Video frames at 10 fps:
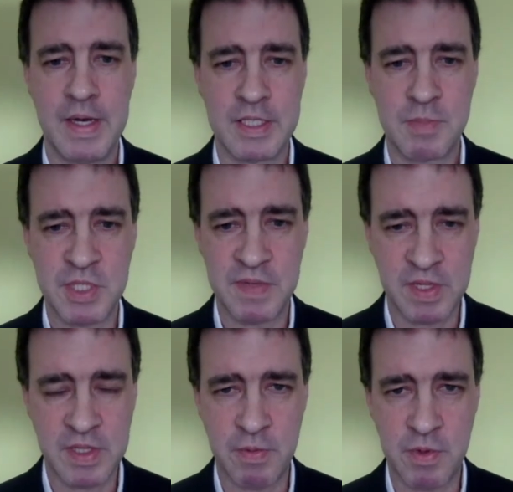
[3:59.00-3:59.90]

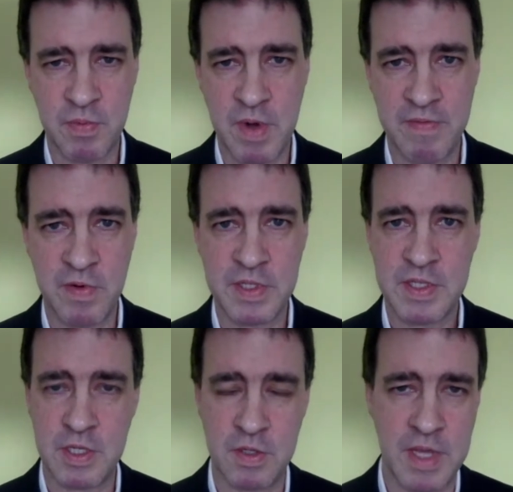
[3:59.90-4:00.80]
specifically with
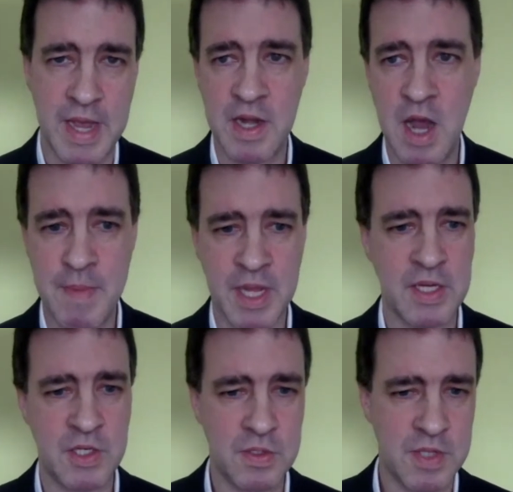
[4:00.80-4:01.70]
reference to the economic
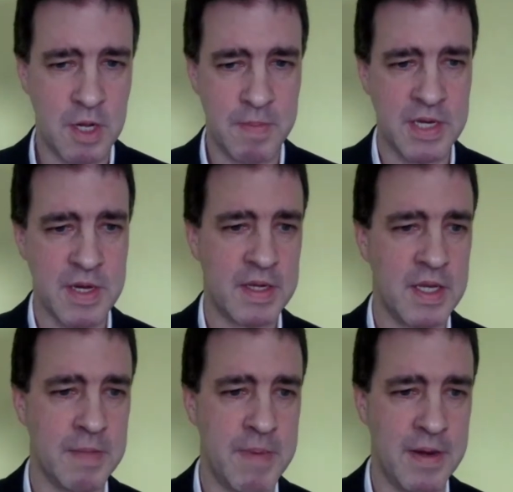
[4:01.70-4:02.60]
issues that I'll be
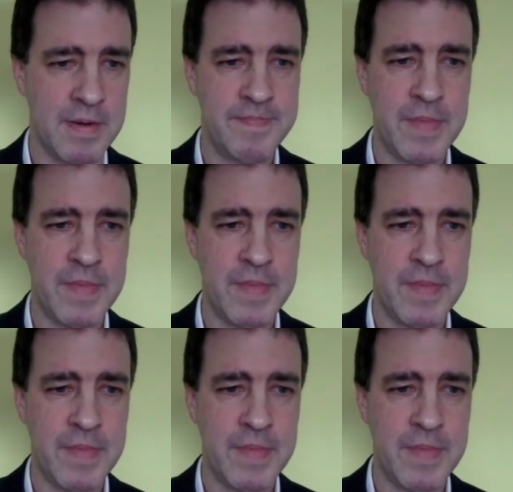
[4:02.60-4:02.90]
talking about.